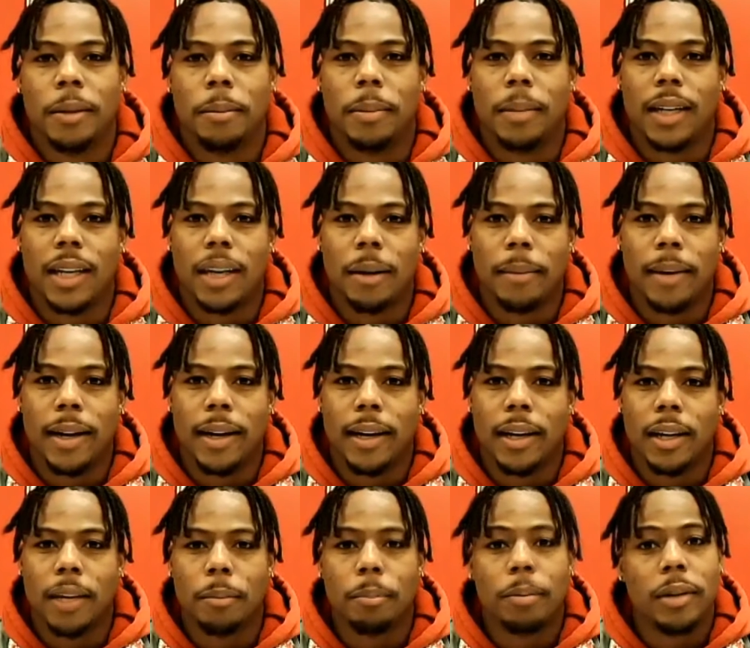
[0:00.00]
But coming out
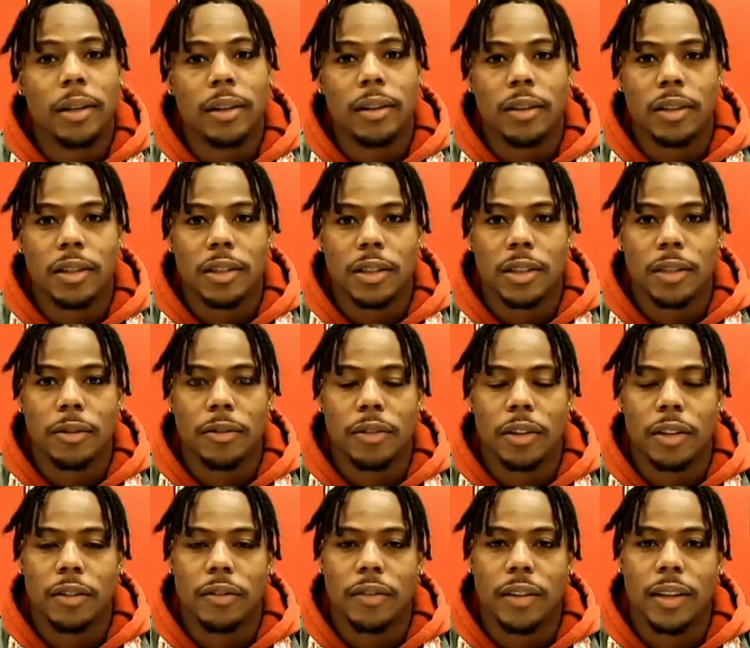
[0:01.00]
here and putting on the show for
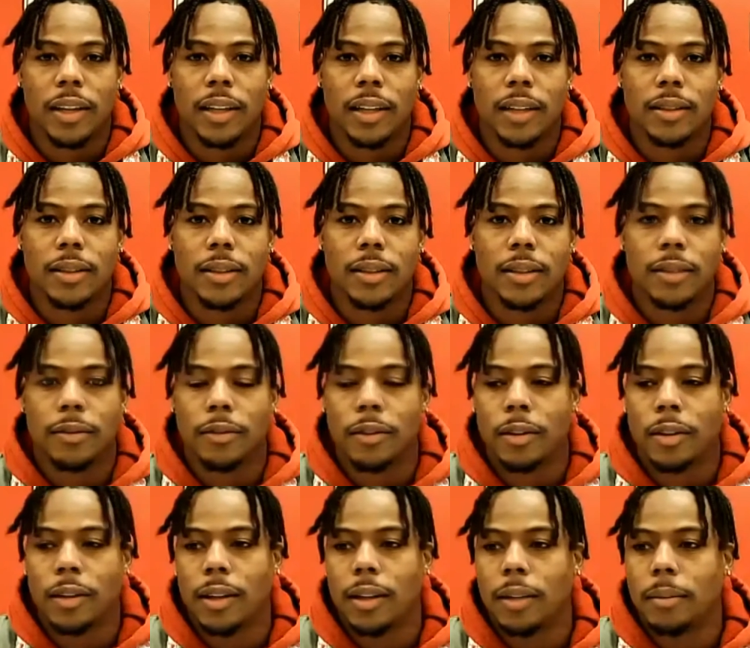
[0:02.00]
the fans and for
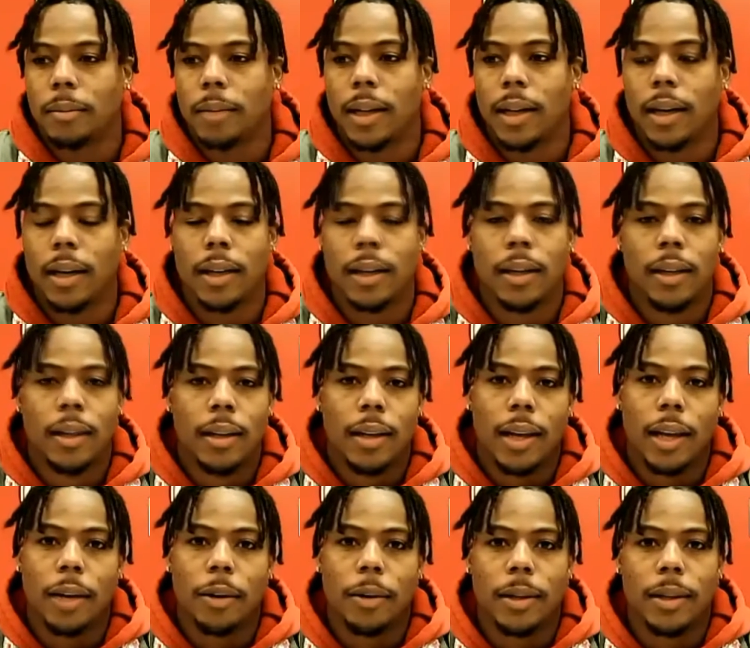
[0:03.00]
the alumni,
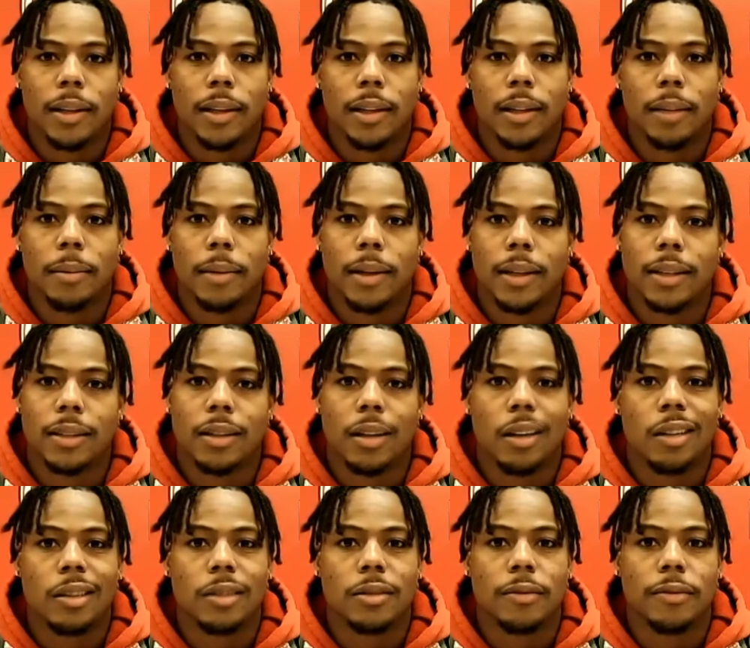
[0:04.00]
like we did, man, it's an
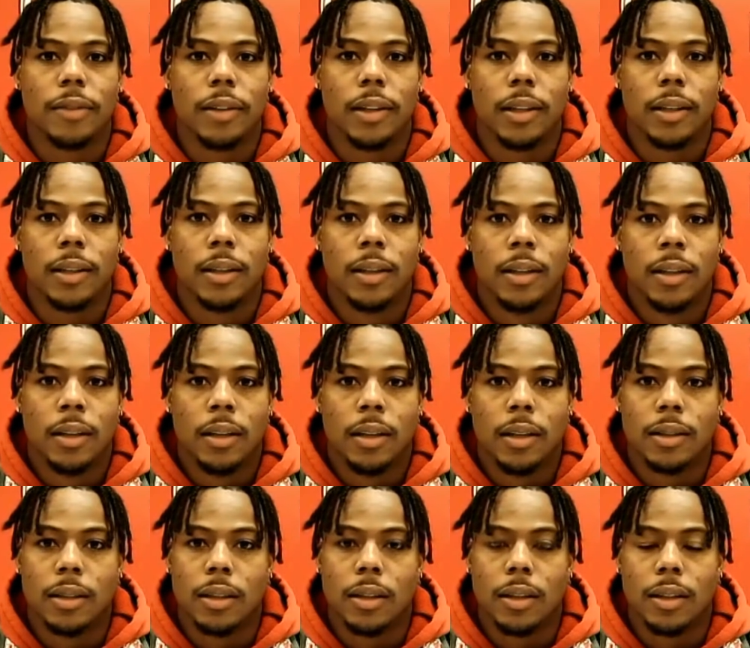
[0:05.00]
awesome feeling.
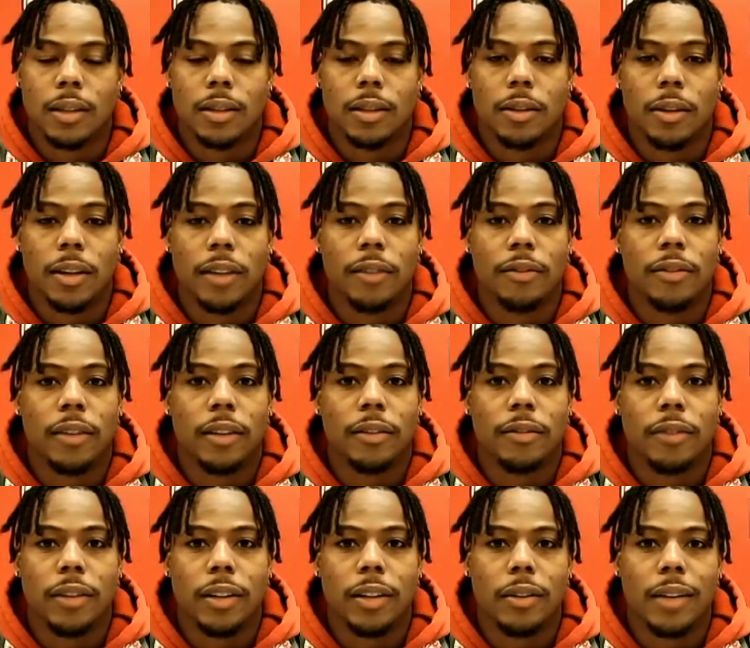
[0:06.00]
It's a it's a great feeling
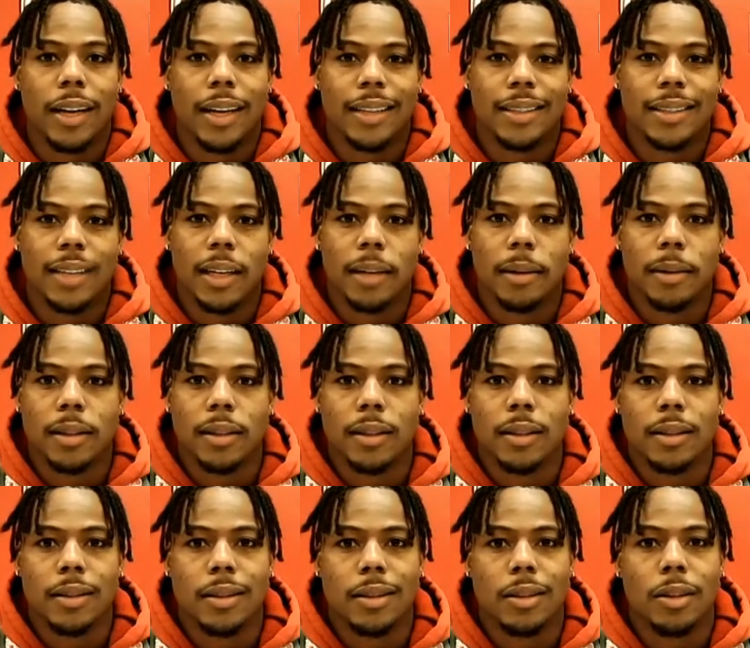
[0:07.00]
for your last game
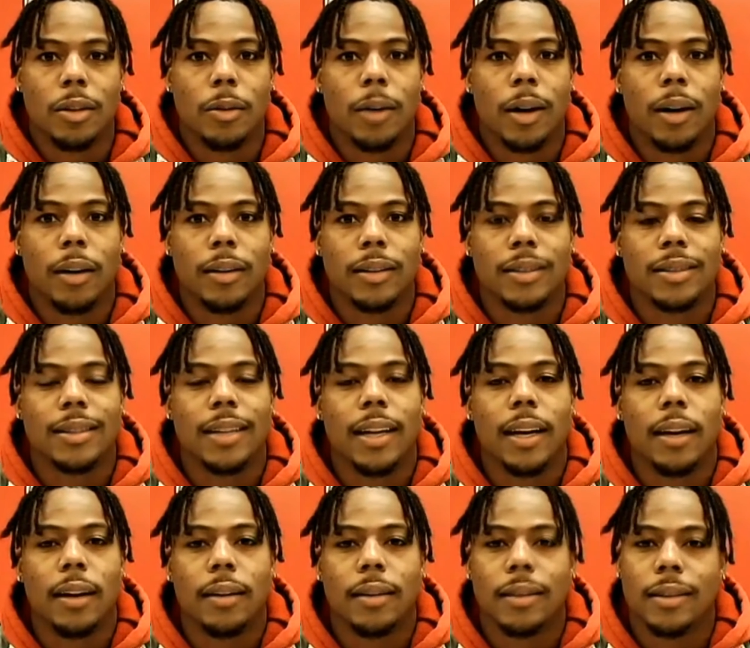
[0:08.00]
to to go out in
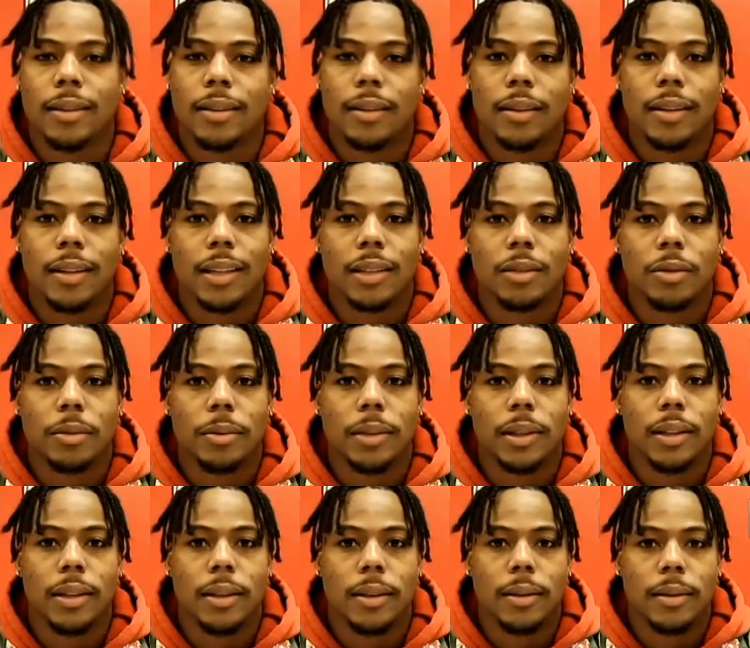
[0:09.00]
style, and, and that's what we
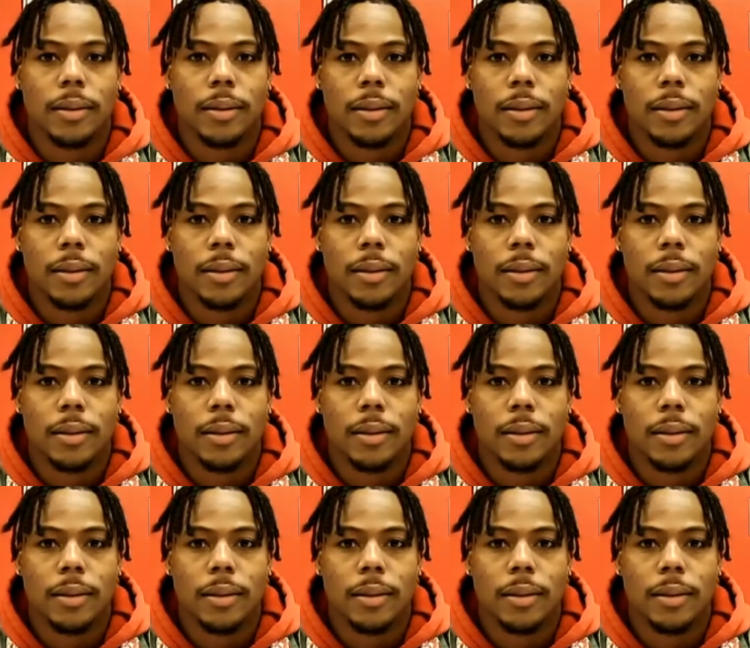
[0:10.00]
did.